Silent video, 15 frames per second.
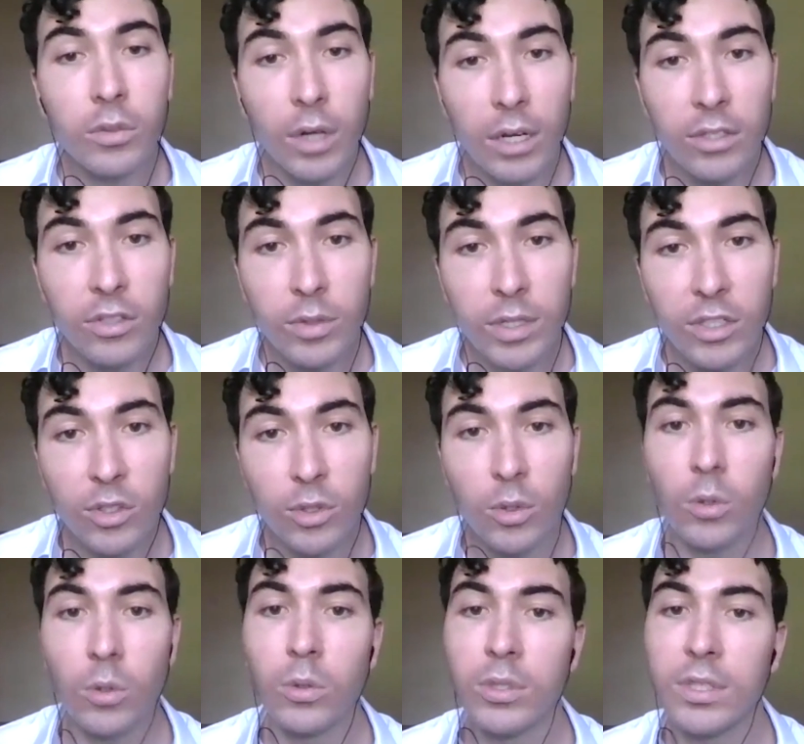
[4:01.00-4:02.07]
grocery
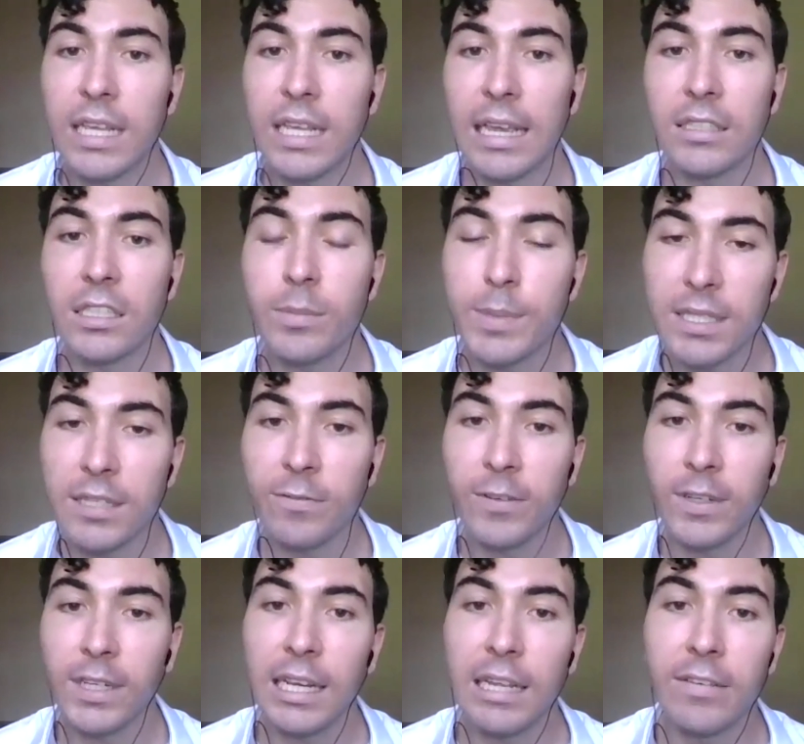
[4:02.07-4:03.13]
stores in
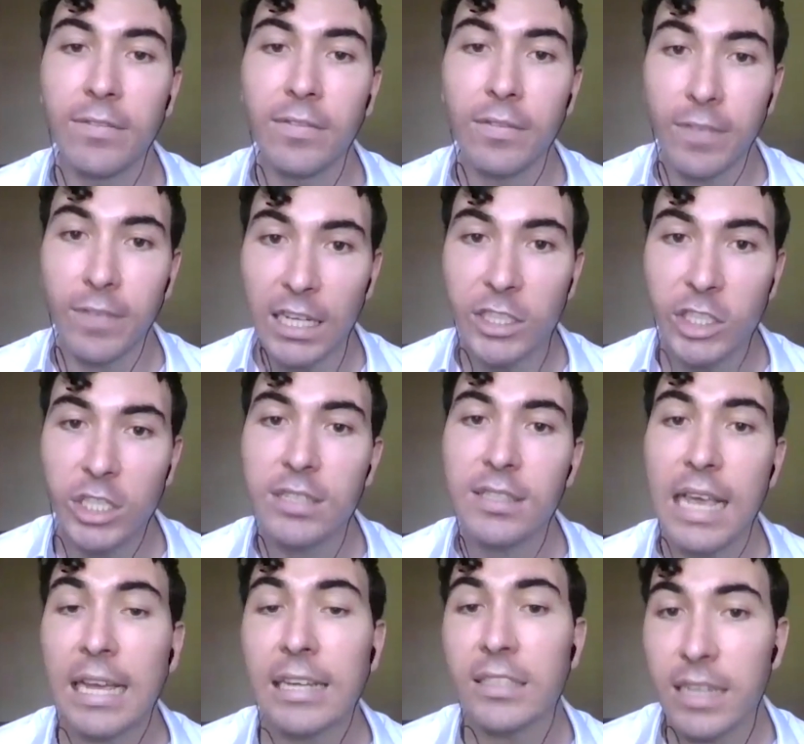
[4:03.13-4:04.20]
specifically villages
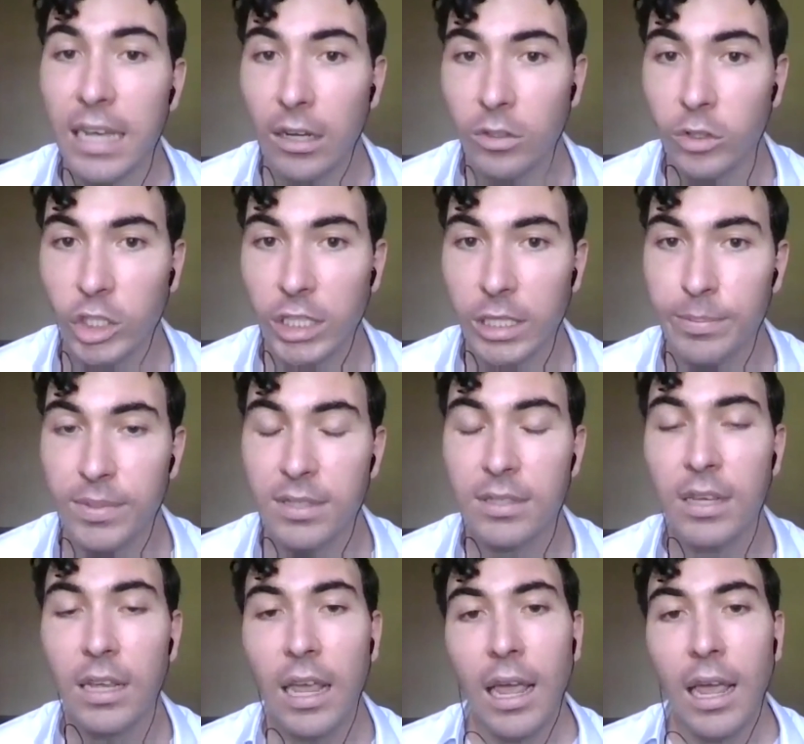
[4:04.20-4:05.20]
and townships.